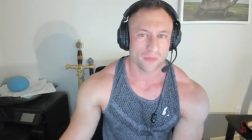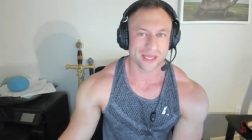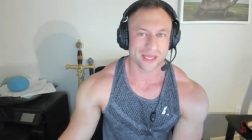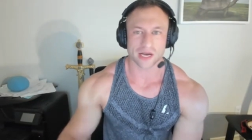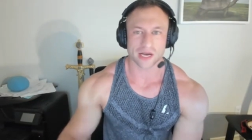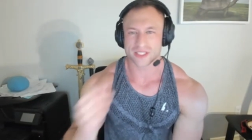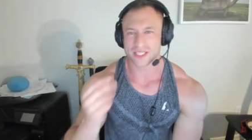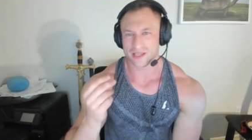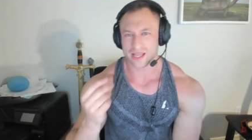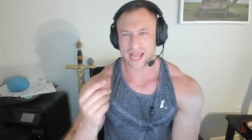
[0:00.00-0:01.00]
because
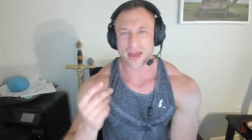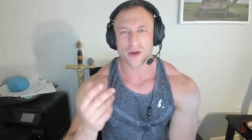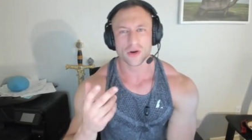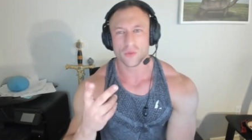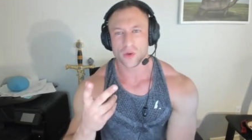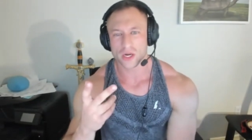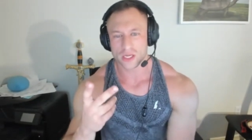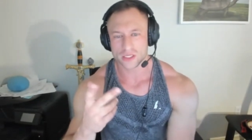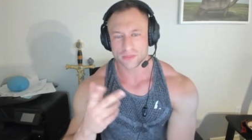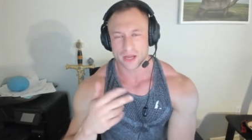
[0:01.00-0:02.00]
obviously like I don't know what it
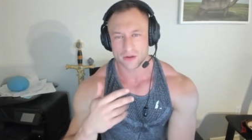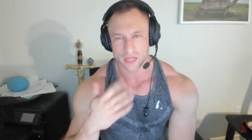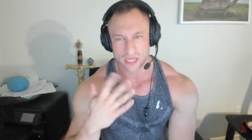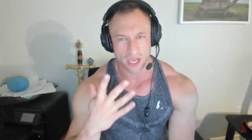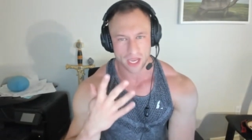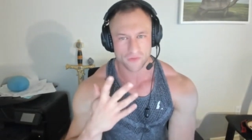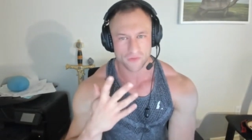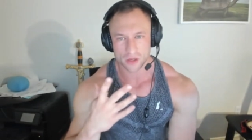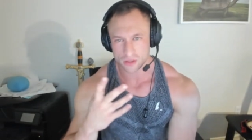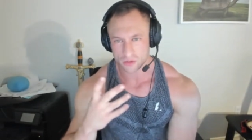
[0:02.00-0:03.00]
is about like hair
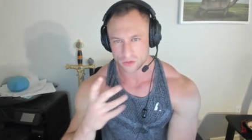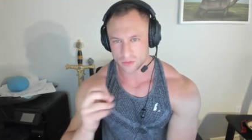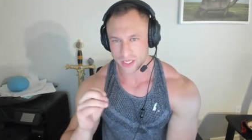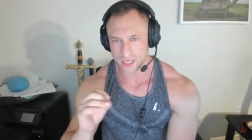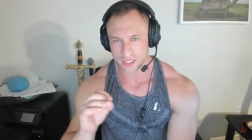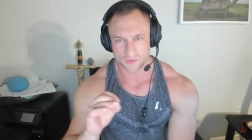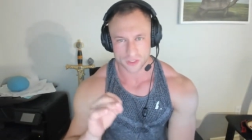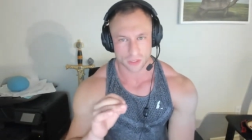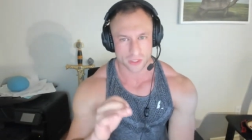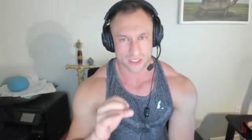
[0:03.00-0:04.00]
follicles, but it's for
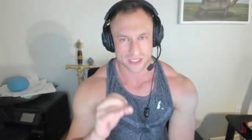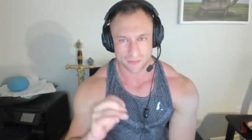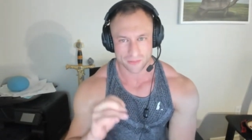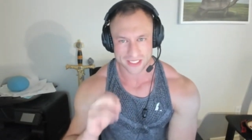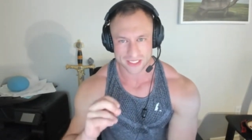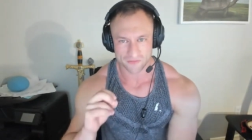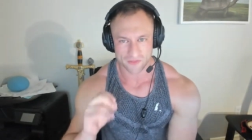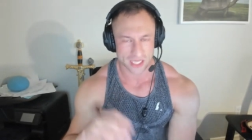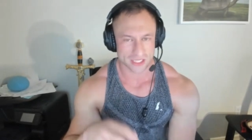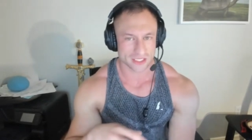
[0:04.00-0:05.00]
some reason it makes the
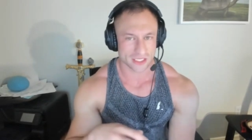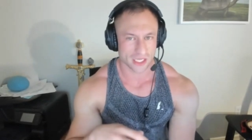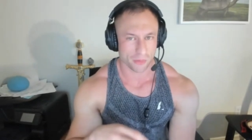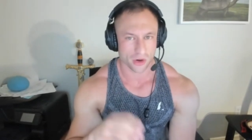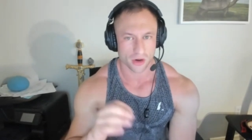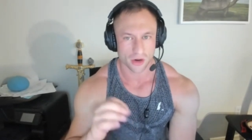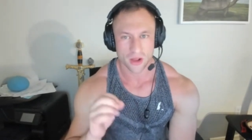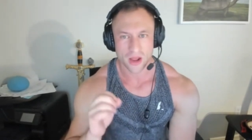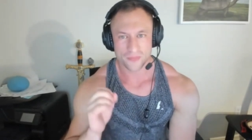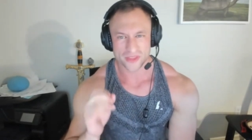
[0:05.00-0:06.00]
veins deeper,
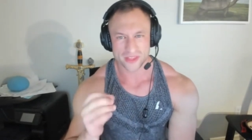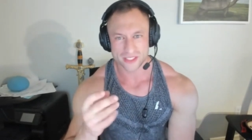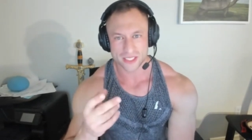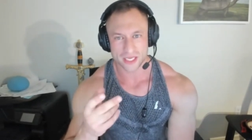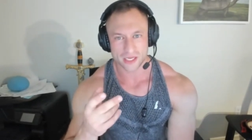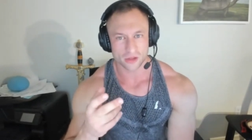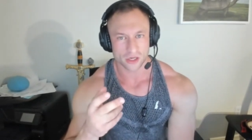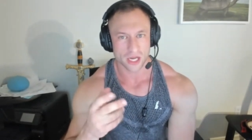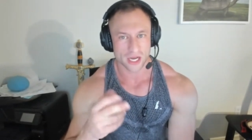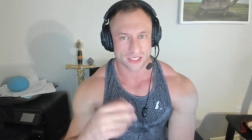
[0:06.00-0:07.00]
skin
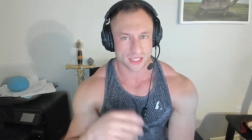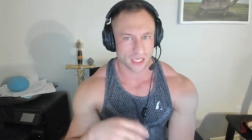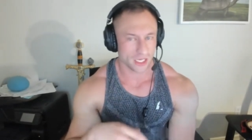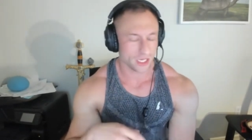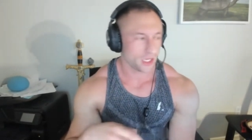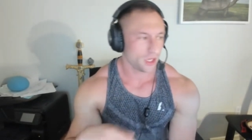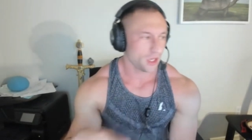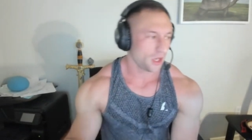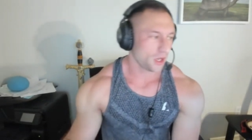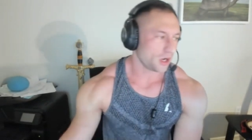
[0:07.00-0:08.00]
look not as thin.
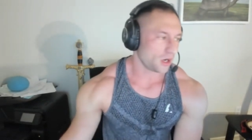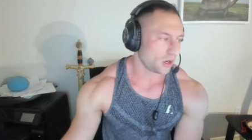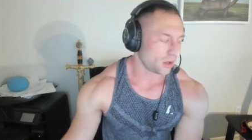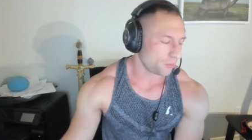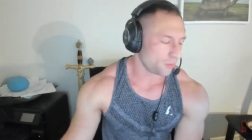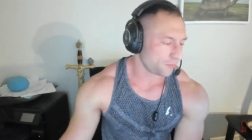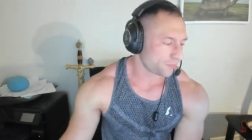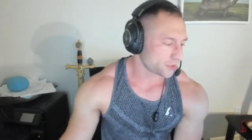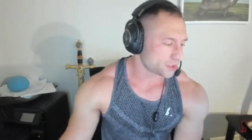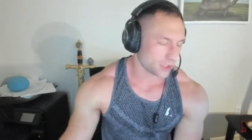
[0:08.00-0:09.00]
Um,
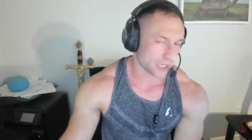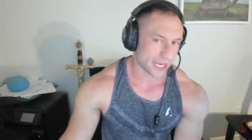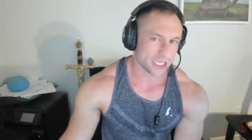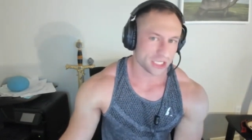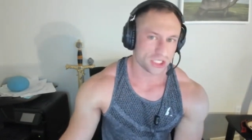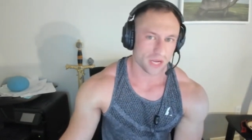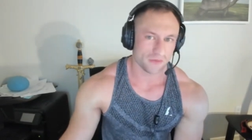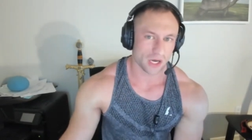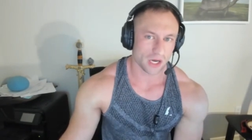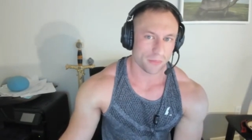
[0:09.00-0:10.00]
so like I just
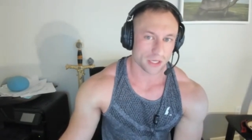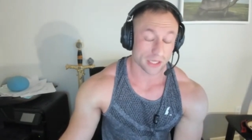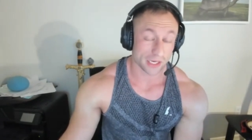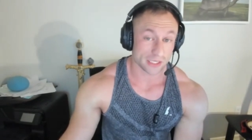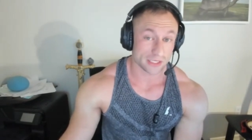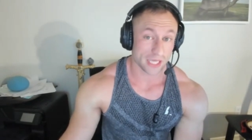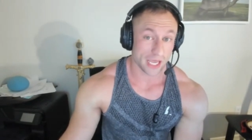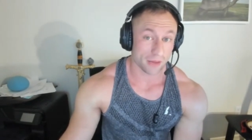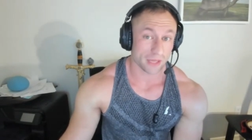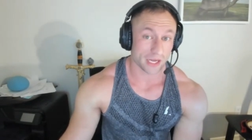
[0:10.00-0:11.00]
shaved up and I was like,
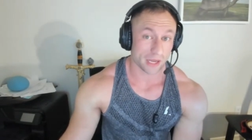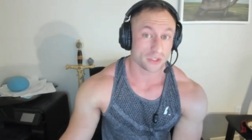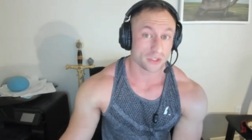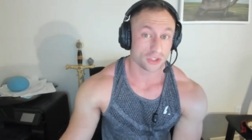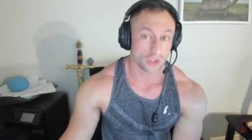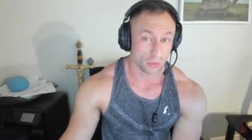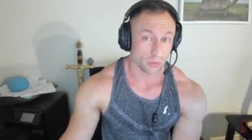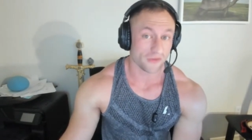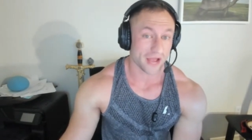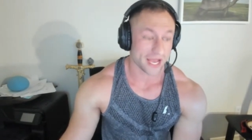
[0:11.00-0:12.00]
damn, like I'm
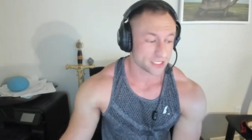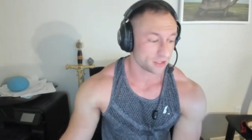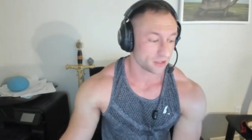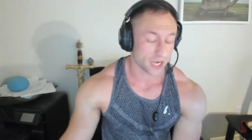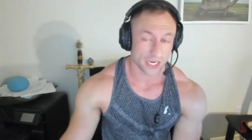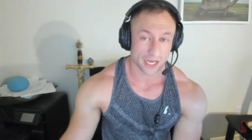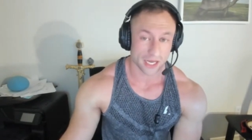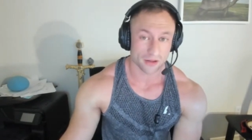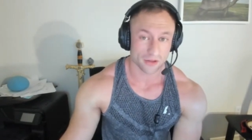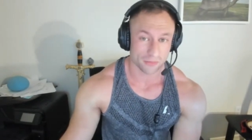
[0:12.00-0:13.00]
super vascular right
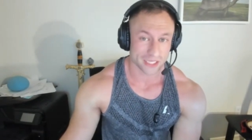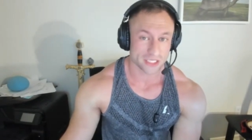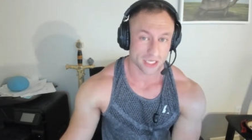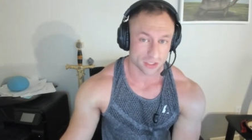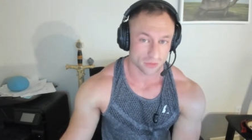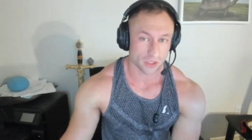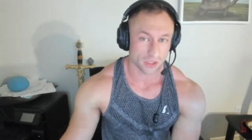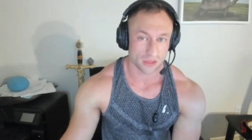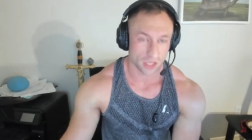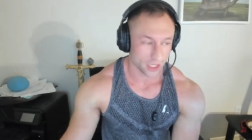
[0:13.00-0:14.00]
now and my skin's
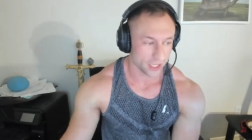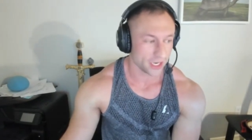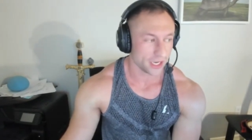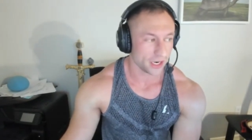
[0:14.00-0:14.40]
really thin. You were,